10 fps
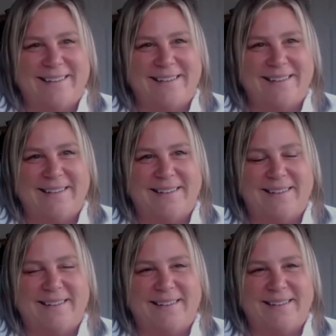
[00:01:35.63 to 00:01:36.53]

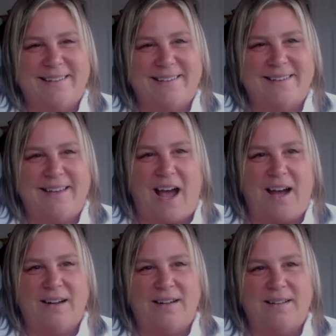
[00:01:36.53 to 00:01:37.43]

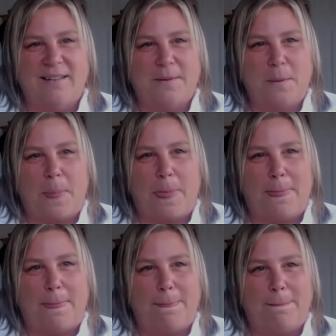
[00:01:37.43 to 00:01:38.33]

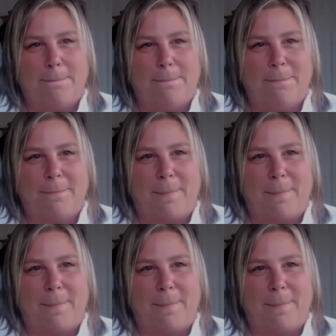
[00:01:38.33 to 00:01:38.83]
[no speech]